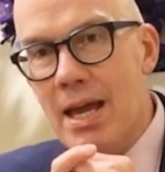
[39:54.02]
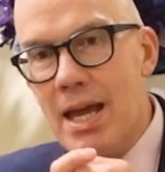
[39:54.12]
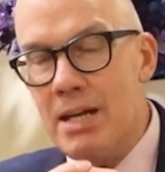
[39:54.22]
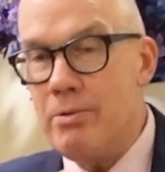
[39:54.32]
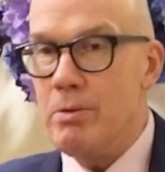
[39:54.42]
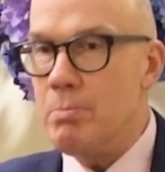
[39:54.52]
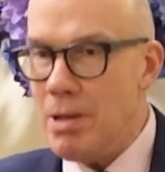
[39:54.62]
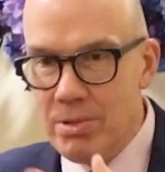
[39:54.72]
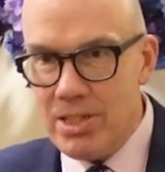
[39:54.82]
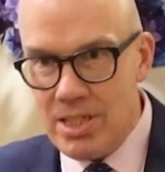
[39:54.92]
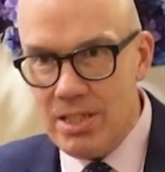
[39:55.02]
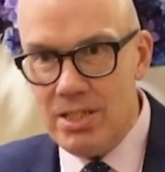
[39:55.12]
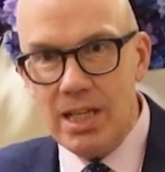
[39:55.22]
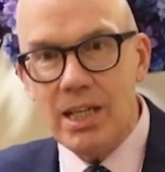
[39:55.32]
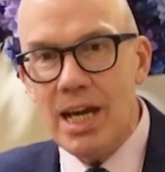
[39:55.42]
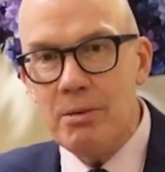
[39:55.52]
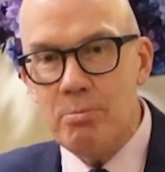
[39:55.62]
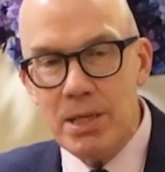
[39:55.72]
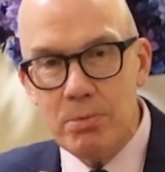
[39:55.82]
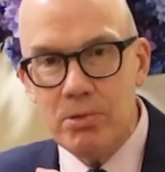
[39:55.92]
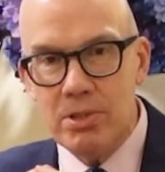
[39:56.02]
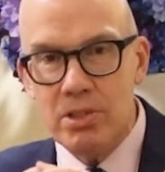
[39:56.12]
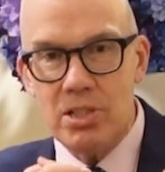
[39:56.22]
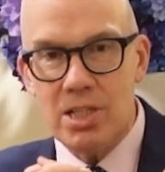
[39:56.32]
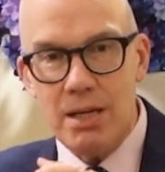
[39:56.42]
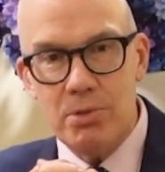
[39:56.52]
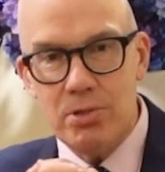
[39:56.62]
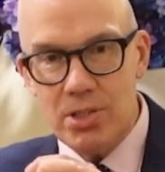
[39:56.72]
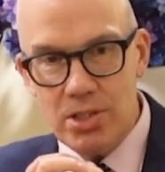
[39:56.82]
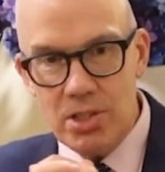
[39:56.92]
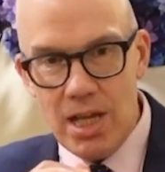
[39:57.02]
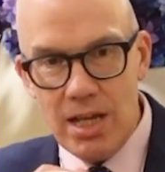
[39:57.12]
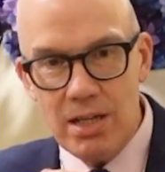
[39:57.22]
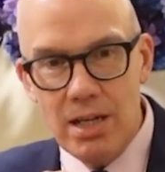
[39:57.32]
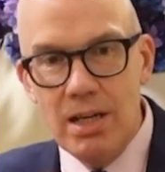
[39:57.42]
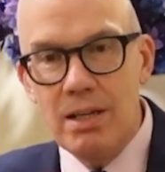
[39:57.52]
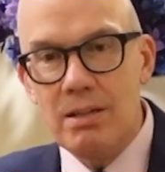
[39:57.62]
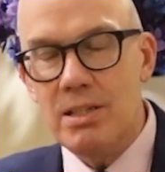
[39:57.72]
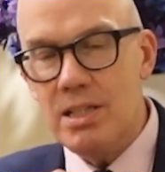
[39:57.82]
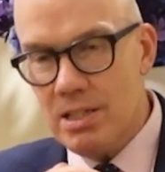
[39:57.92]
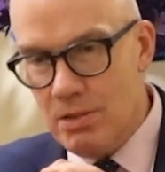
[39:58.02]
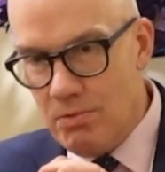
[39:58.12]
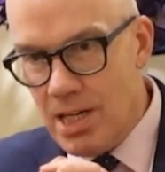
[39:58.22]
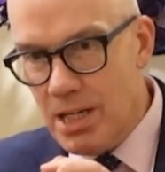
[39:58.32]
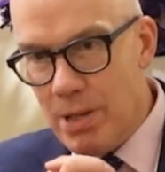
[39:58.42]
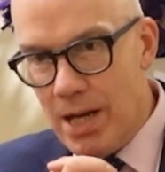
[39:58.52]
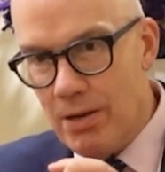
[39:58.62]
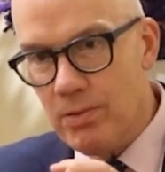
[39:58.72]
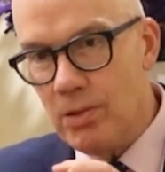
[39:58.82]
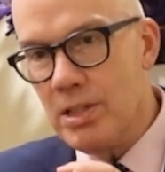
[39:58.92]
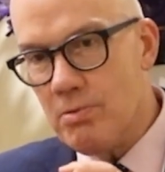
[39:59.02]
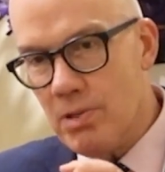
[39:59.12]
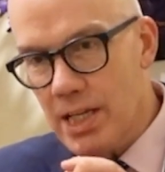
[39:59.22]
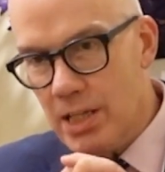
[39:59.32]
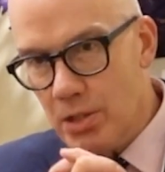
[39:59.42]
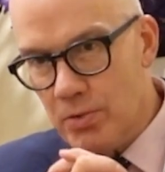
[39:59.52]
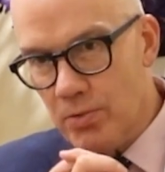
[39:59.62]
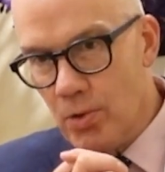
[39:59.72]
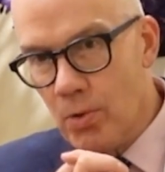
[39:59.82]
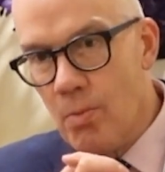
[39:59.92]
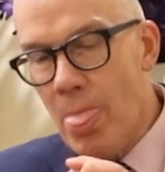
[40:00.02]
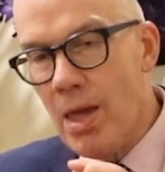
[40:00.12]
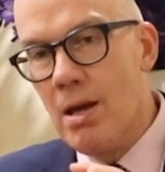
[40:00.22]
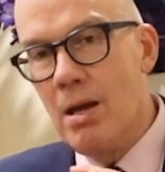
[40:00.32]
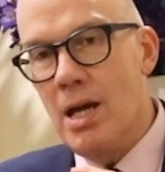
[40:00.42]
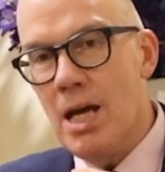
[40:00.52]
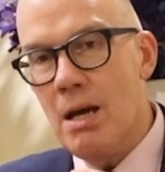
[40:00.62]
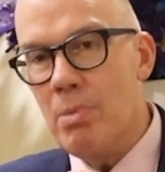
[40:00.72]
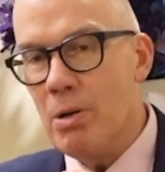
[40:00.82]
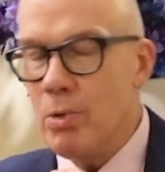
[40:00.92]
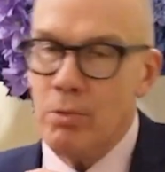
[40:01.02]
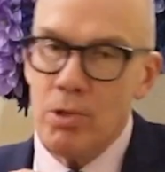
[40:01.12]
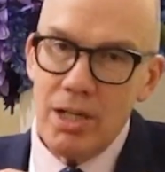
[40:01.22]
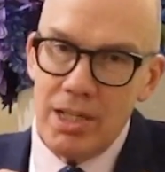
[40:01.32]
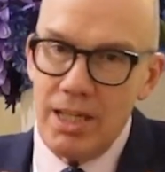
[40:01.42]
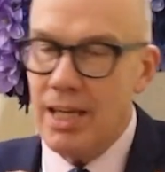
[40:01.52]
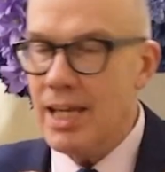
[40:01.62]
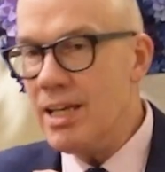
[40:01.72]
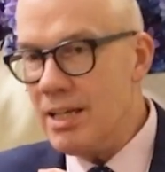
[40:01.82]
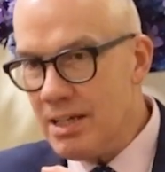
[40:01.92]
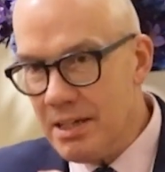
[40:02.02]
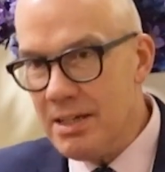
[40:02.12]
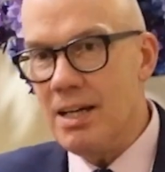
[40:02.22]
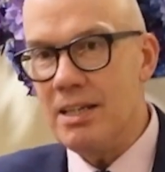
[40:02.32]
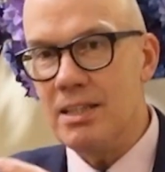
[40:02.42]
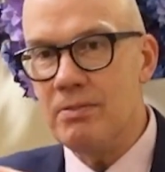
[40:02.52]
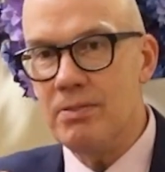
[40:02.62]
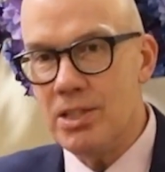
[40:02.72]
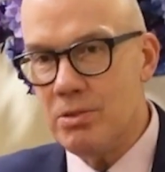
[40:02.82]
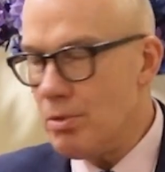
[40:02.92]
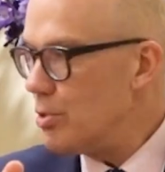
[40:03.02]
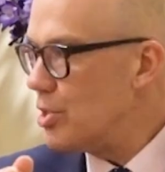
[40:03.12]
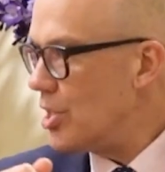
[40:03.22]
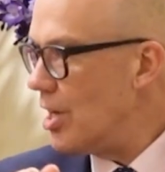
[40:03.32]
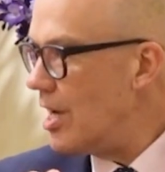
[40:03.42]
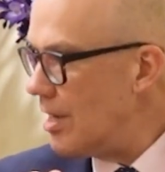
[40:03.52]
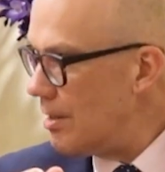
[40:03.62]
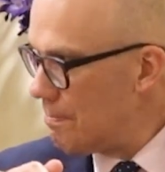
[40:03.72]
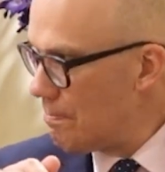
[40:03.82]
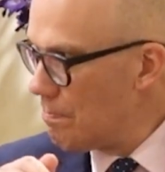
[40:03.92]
Anyway, we published this thing, and people just came to us and said, this is really powerful, it's really useful, but we're working in, I think the first one was China,